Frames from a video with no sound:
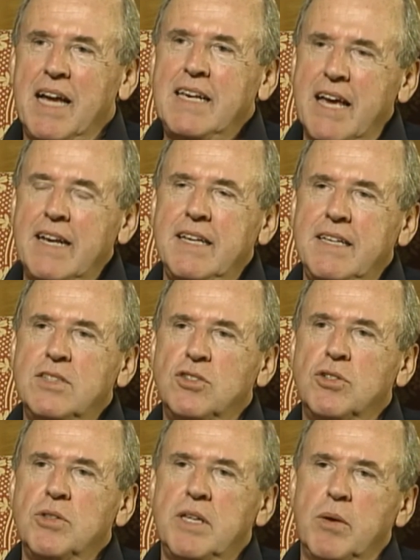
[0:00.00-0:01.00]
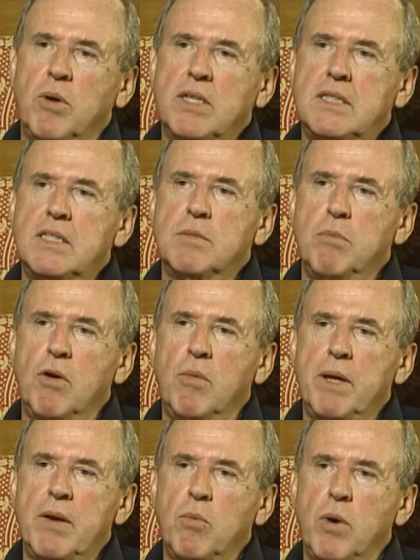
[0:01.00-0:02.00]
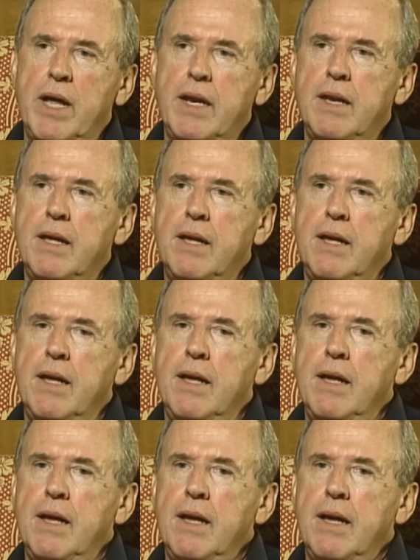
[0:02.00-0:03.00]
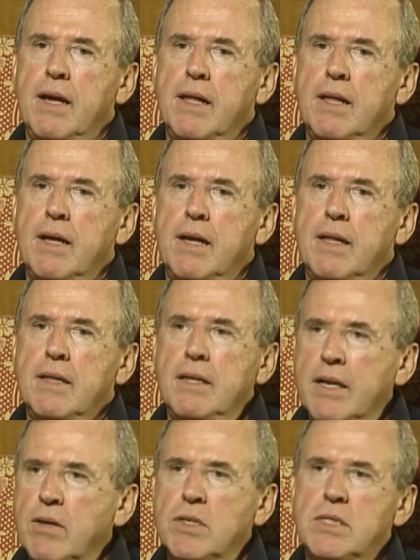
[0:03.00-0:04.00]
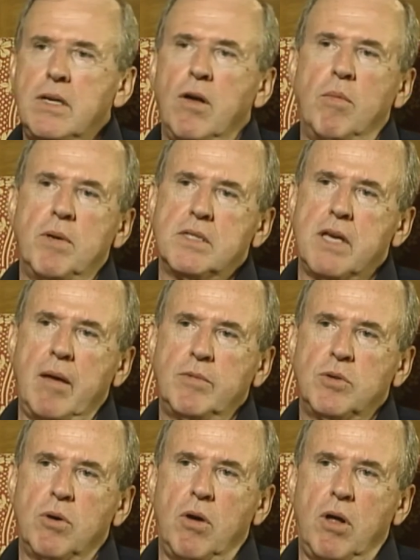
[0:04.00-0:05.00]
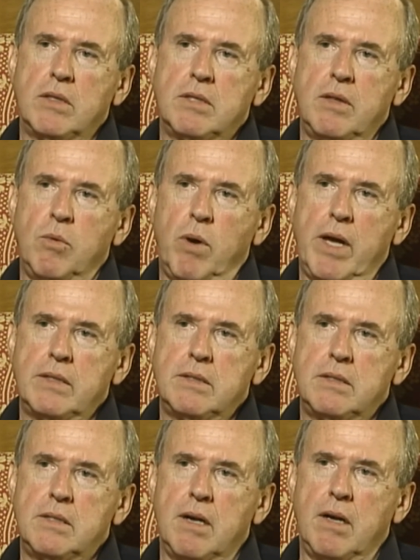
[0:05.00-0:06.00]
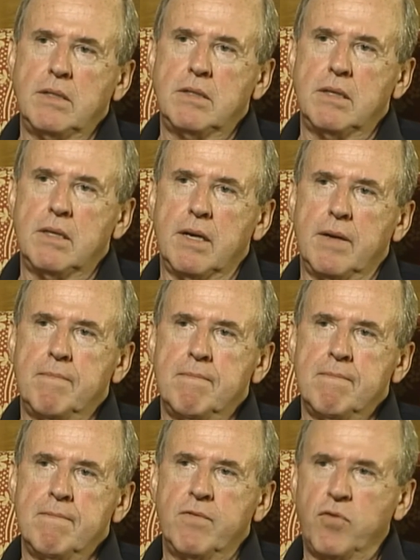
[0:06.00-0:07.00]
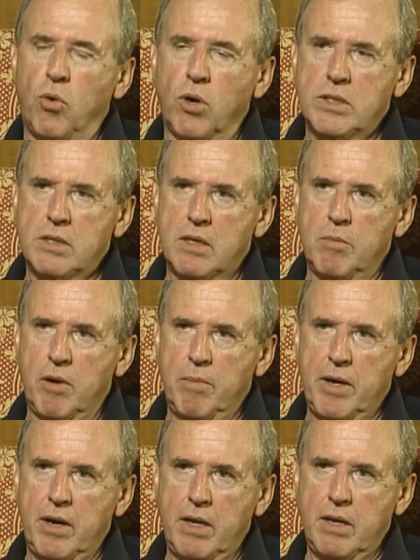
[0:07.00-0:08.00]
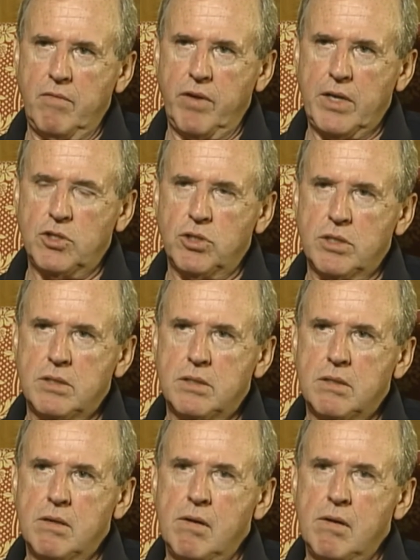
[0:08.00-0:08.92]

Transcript: And yet it is true. There was this moment when literacy almost came to a halt in the West under the force of the barbarian invasions.